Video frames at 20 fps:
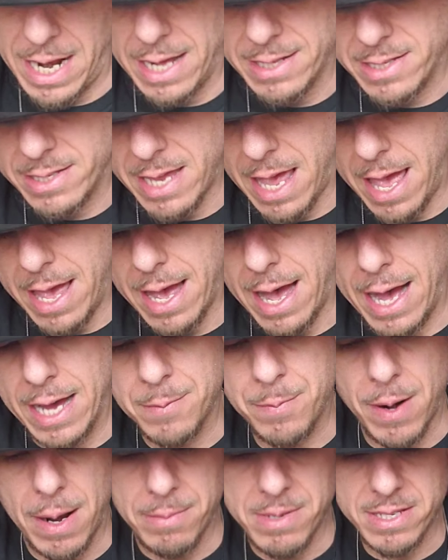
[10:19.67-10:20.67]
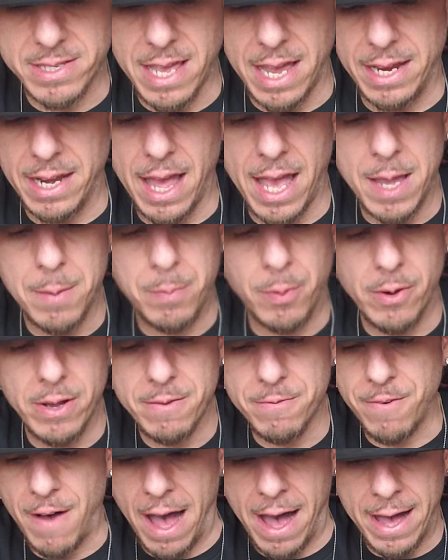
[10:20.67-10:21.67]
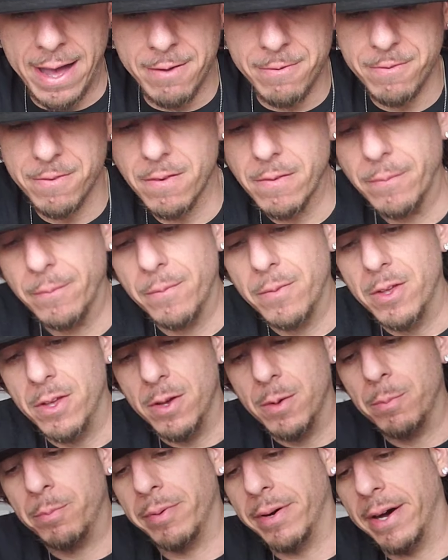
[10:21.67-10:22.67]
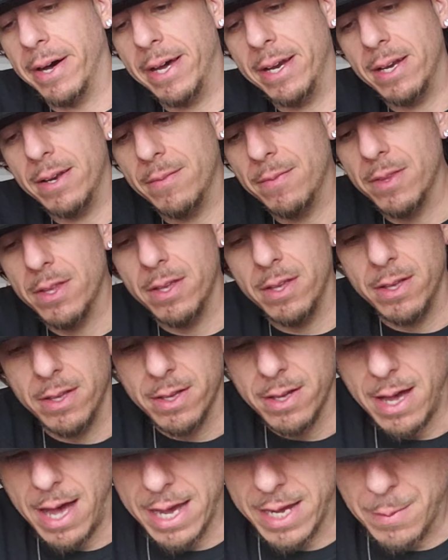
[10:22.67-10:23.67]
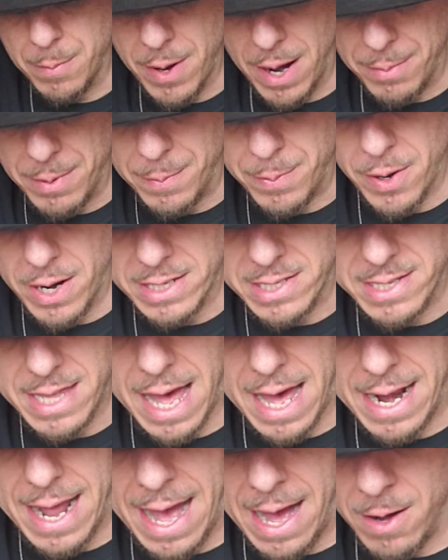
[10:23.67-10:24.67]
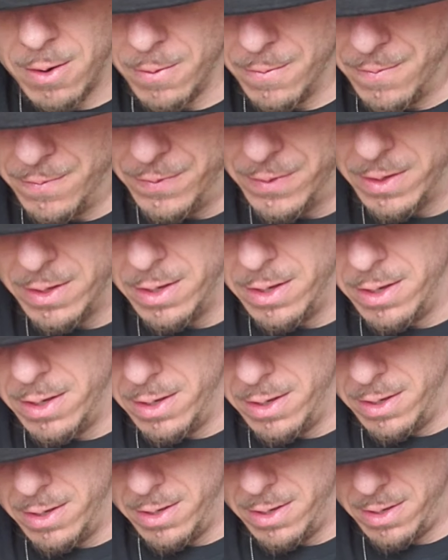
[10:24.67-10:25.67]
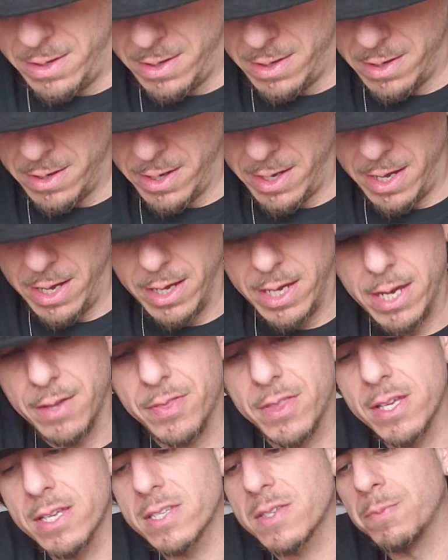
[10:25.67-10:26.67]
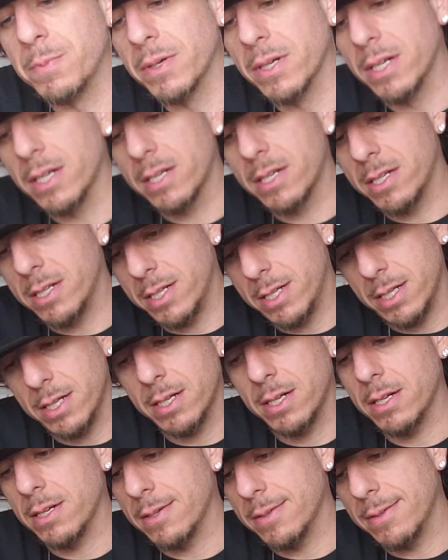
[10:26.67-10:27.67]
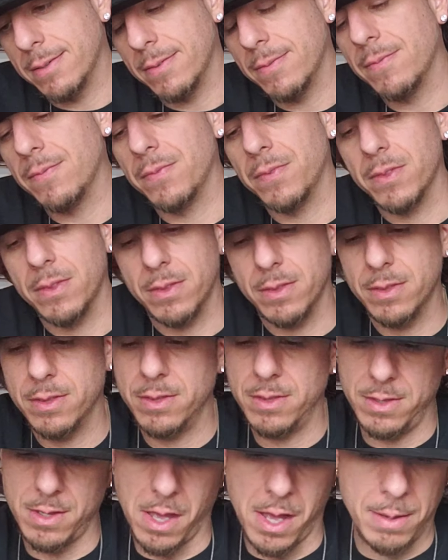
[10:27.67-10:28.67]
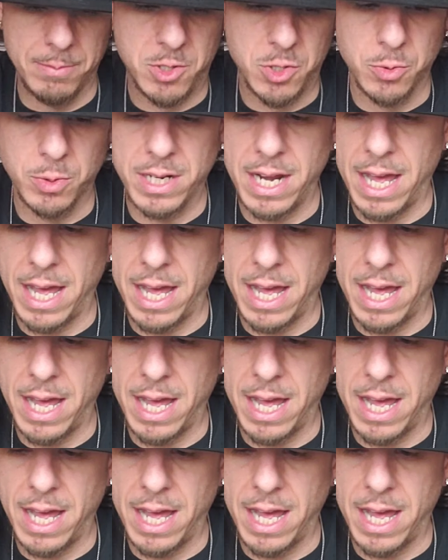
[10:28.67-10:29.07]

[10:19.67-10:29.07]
I'd say, I'd probably say an 8.5, but I could probably press that out and get this book up to a